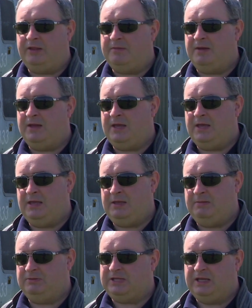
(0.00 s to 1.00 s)
They
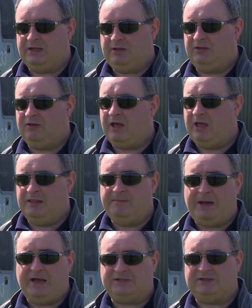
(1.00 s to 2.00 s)
may take in the
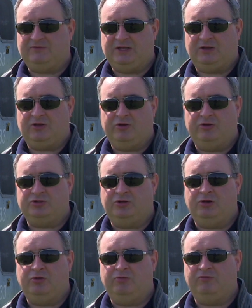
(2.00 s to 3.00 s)
past they've taken gunners on
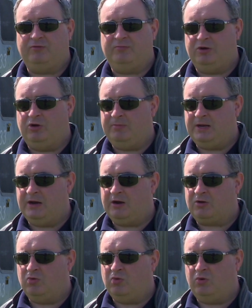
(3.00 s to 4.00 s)
loan from the Army Air
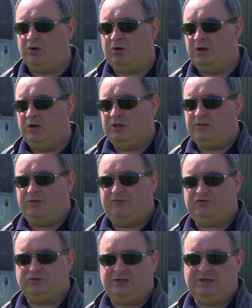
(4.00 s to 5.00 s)
Corps. Okay. They've
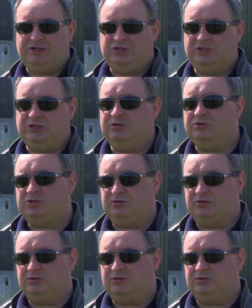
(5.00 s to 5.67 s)
trained engineers.